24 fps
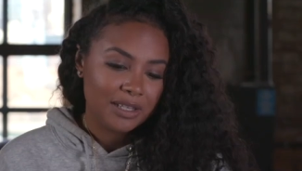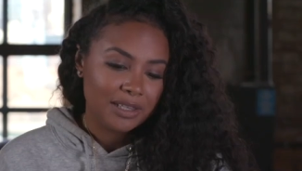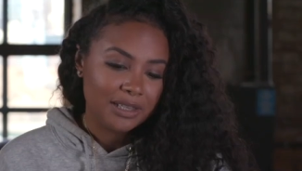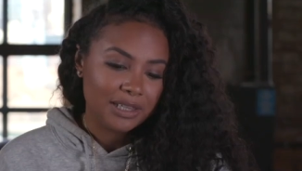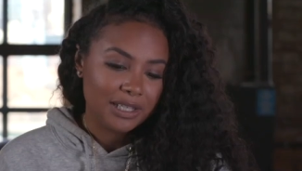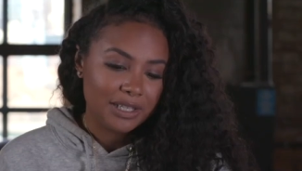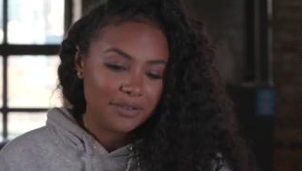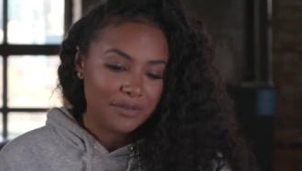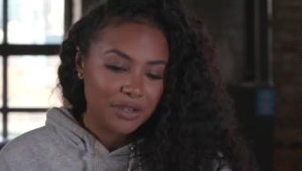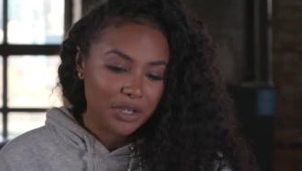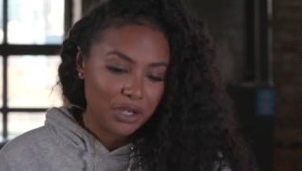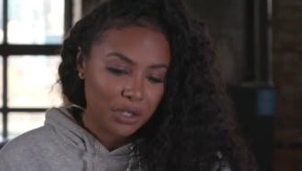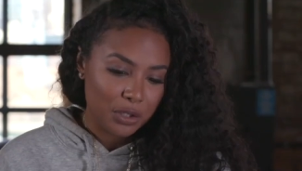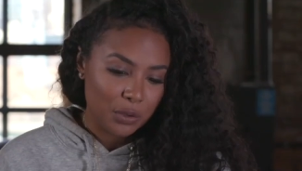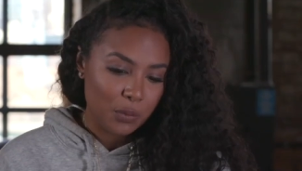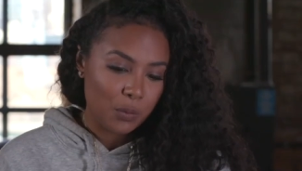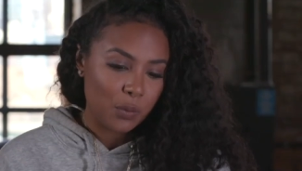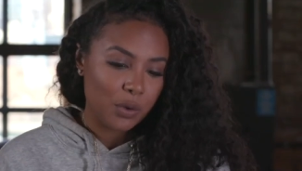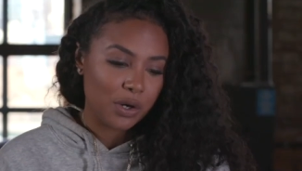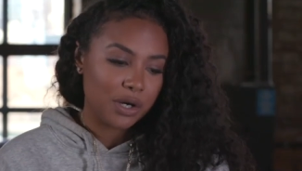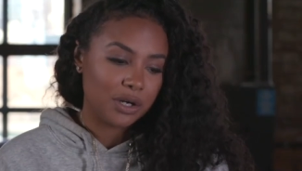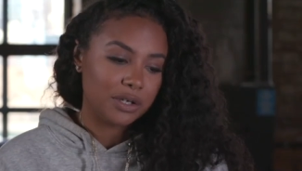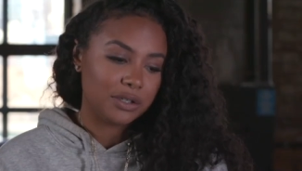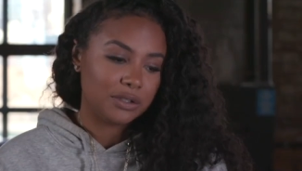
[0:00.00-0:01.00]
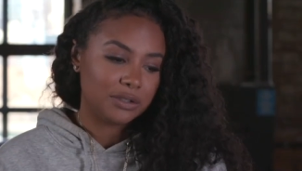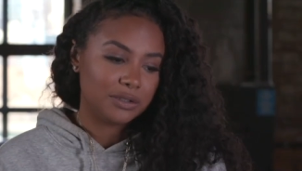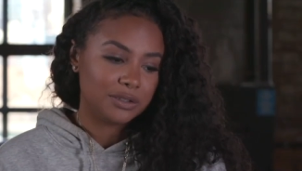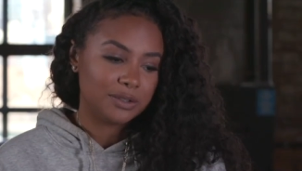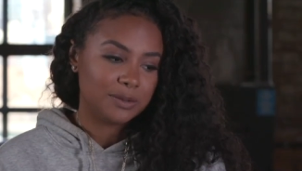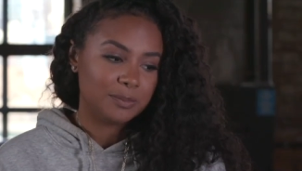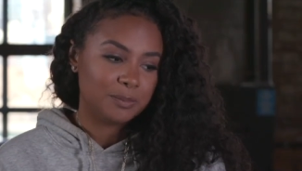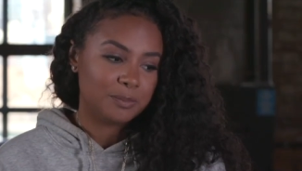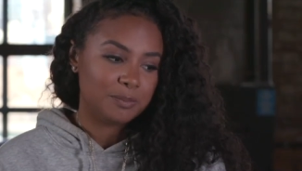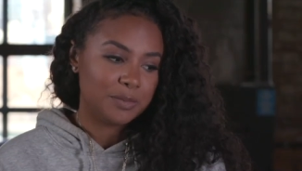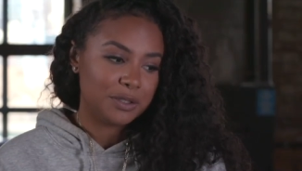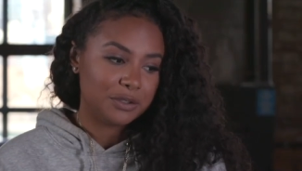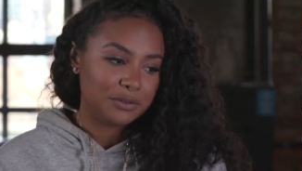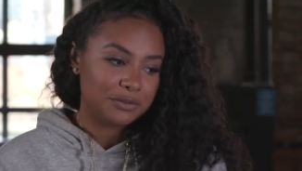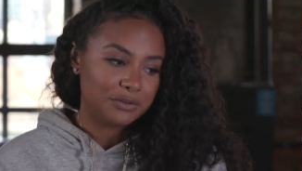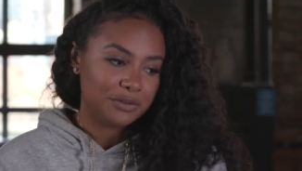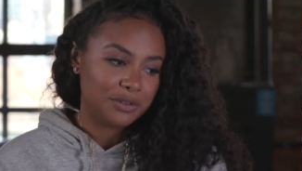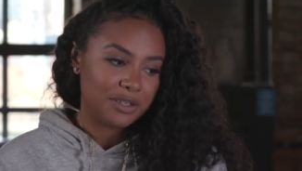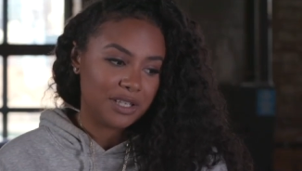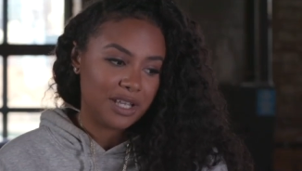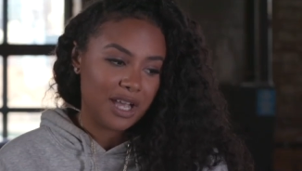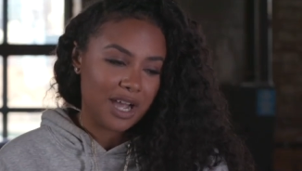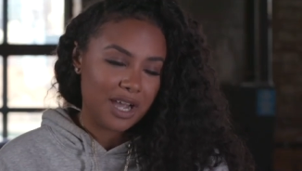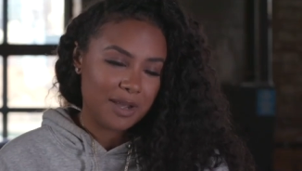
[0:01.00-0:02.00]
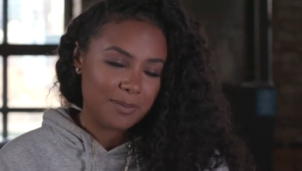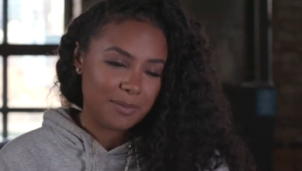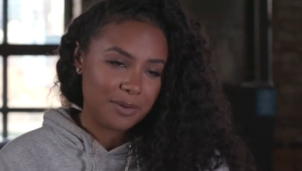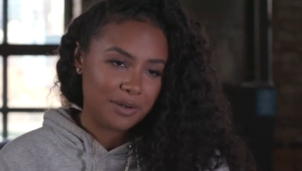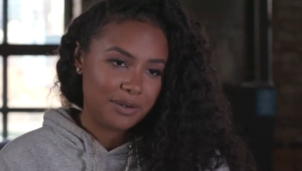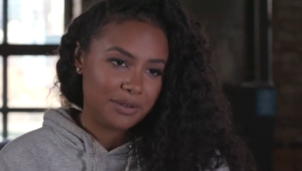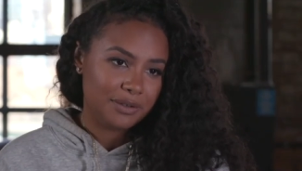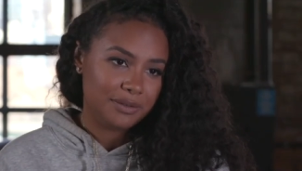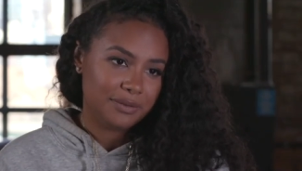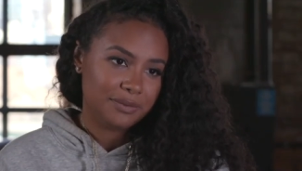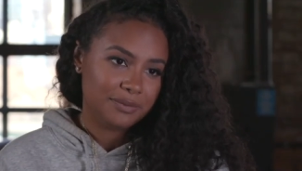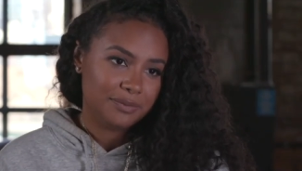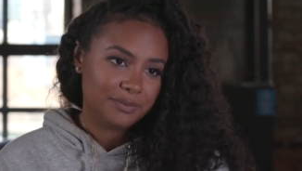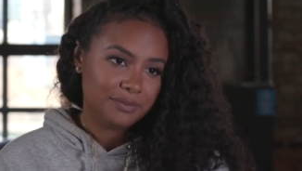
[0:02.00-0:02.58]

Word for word: living in a world built for the eyeball.